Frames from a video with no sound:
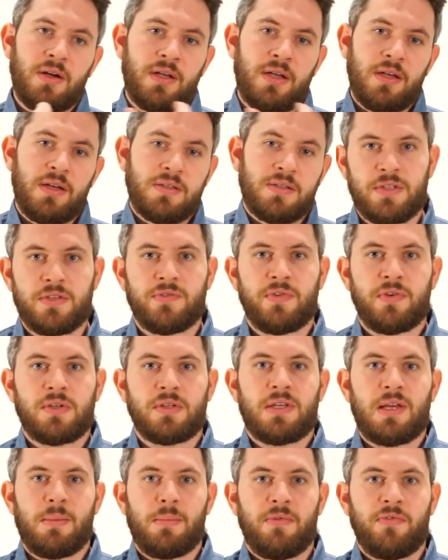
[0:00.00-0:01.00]
okay, this is for
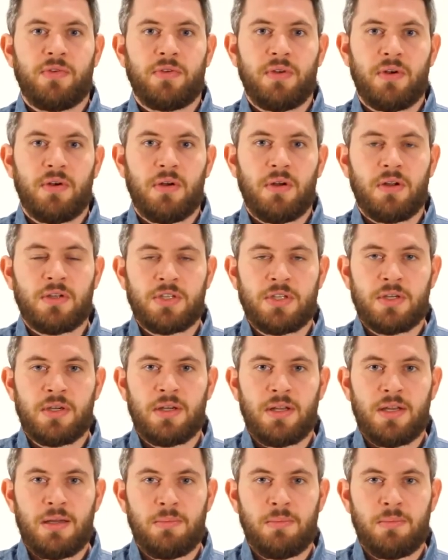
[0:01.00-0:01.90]
example for neurological